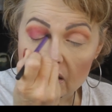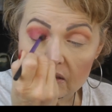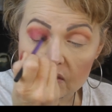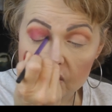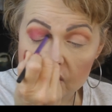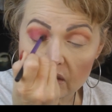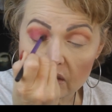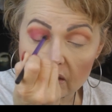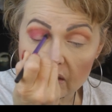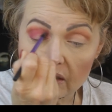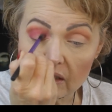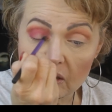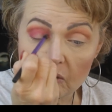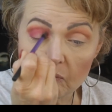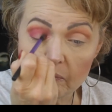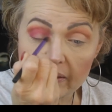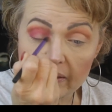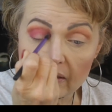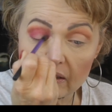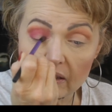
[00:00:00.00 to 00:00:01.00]
Just a little
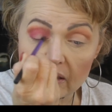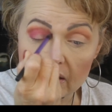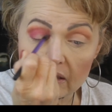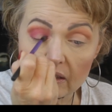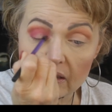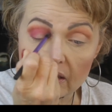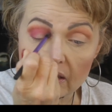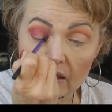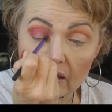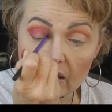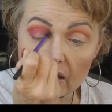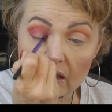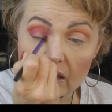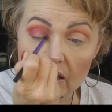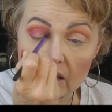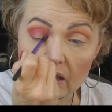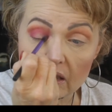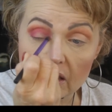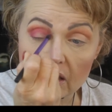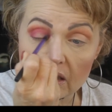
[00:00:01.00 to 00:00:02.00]
bit.
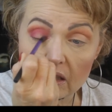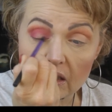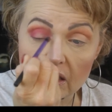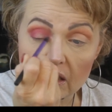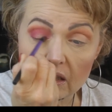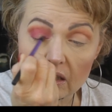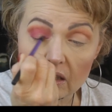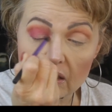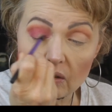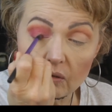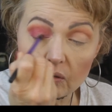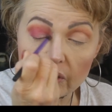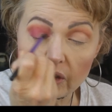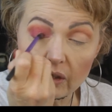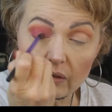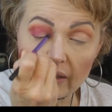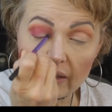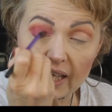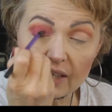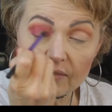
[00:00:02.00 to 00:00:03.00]
Don't
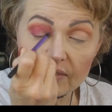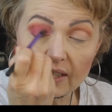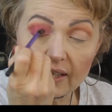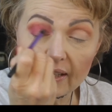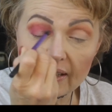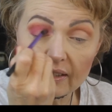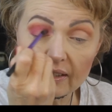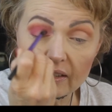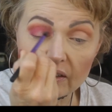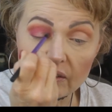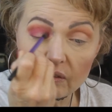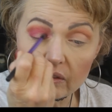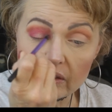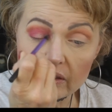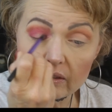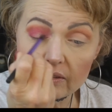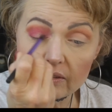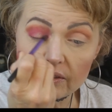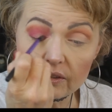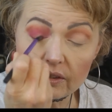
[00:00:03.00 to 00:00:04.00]
go heavy-handed
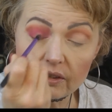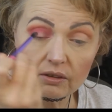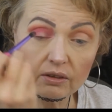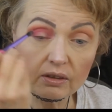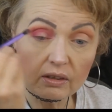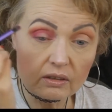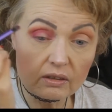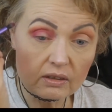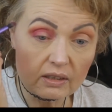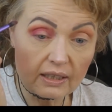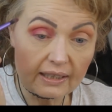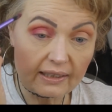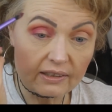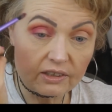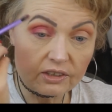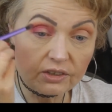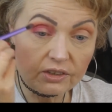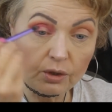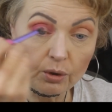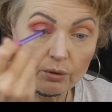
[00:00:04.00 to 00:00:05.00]
on it or you're going to look like a
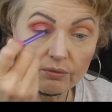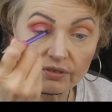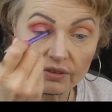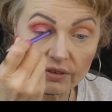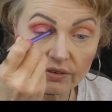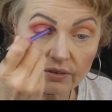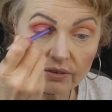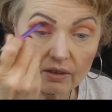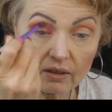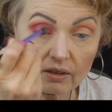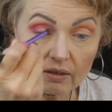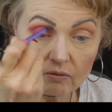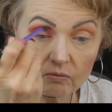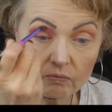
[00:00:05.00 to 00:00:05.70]
doofus.